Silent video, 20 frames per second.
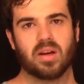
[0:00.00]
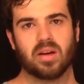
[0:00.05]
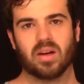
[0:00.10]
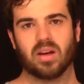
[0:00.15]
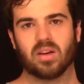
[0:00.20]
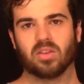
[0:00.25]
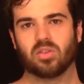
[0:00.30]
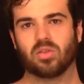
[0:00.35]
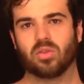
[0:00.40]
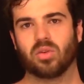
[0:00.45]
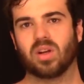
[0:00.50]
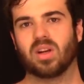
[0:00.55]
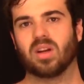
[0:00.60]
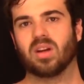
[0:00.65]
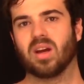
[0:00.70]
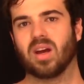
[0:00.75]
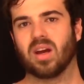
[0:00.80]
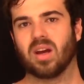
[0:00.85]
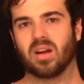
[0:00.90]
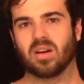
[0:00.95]
a
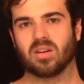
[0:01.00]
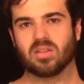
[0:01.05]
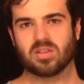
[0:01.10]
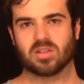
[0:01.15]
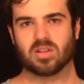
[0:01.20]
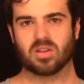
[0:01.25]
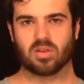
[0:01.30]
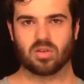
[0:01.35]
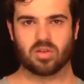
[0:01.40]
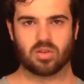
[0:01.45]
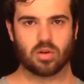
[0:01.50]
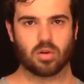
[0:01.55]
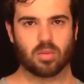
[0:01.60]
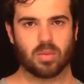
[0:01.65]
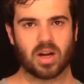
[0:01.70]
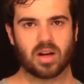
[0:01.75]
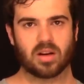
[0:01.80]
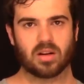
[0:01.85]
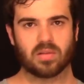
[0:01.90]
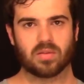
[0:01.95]
screen and just a control
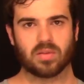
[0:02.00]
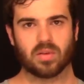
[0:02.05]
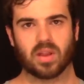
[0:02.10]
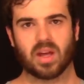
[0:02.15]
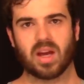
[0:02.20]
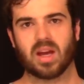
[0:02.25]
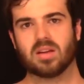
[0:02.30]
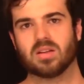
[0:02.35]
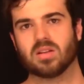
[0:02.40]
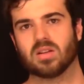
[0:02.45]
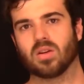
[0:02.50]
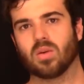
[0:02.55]
button for that,